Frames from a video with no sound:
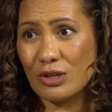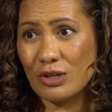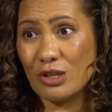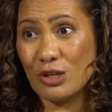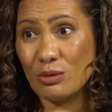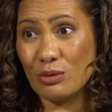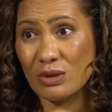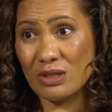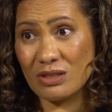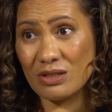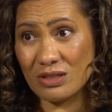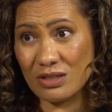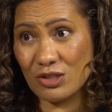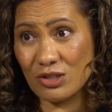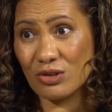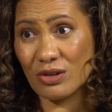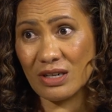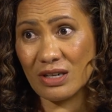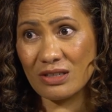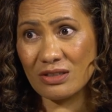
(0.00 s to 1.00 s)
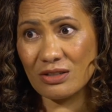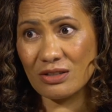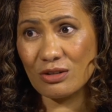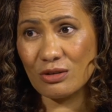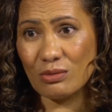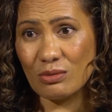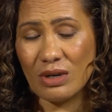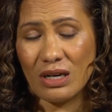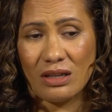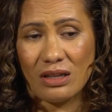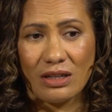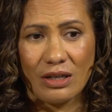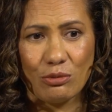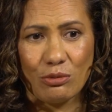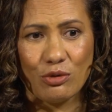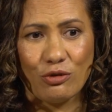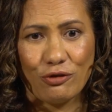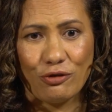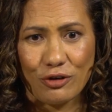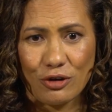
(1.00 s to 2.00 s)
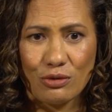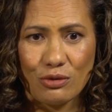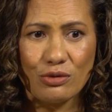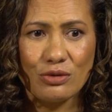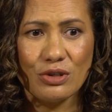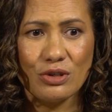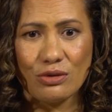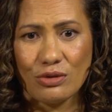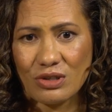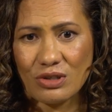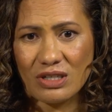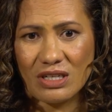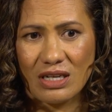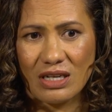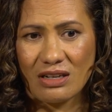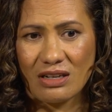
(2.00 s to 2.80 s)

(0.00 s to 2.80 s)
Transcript: you into trying to do well. It will fuel you to get